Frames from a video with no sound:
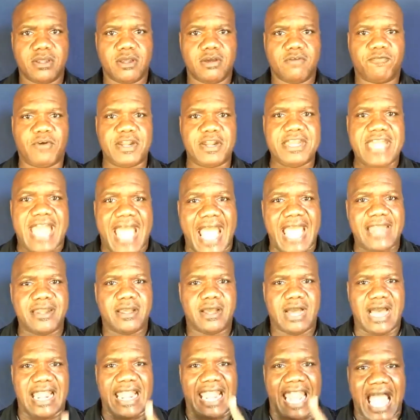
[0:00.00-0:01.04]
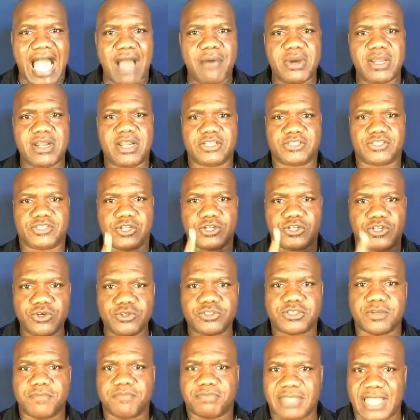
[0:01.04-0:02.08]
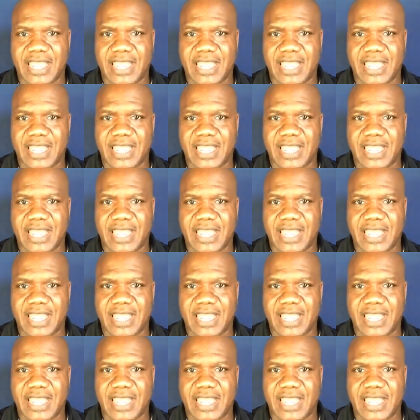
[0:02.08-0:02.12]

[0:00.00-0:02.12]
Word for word: for not allowing us to do some